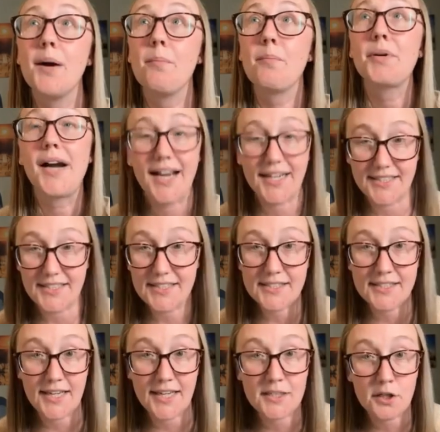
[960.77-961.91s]

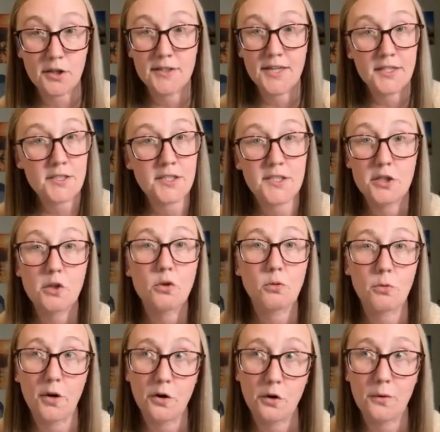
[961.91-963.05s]
practice as artists, to
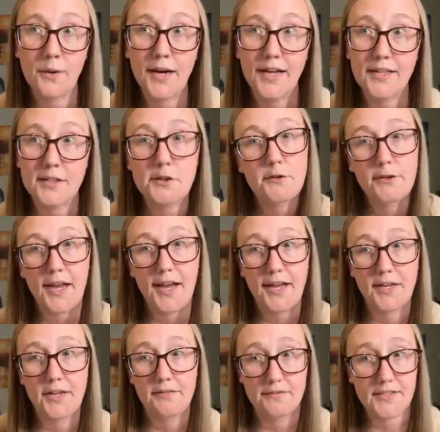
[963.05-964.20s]
grow as
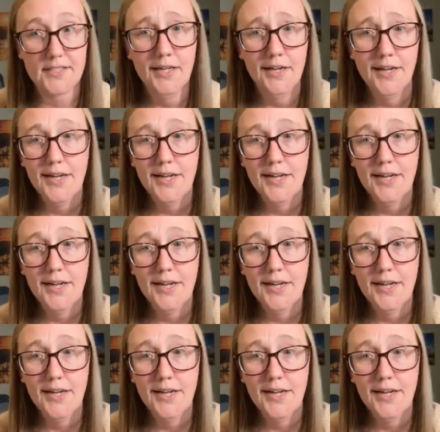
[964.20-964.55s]
creatives,